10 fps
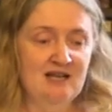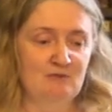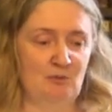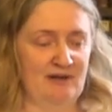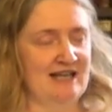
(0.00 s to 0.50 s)

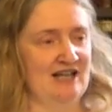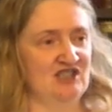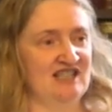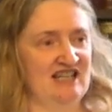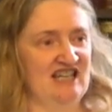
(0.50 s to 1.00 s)
but when you
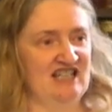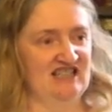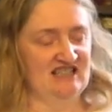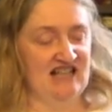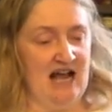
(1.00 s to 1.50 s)
actually dig it, it's
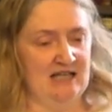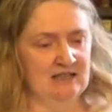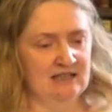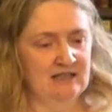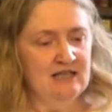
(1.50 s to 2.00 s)

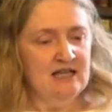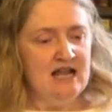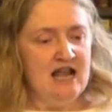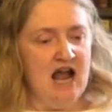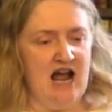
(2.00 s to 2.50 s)
sand,
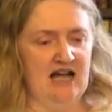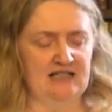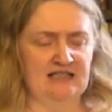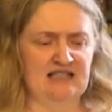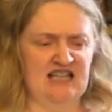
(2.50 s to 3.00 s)

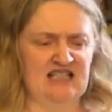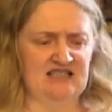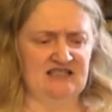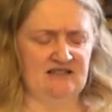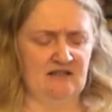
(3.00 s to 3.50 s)
and
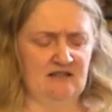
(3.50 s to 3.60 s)
it's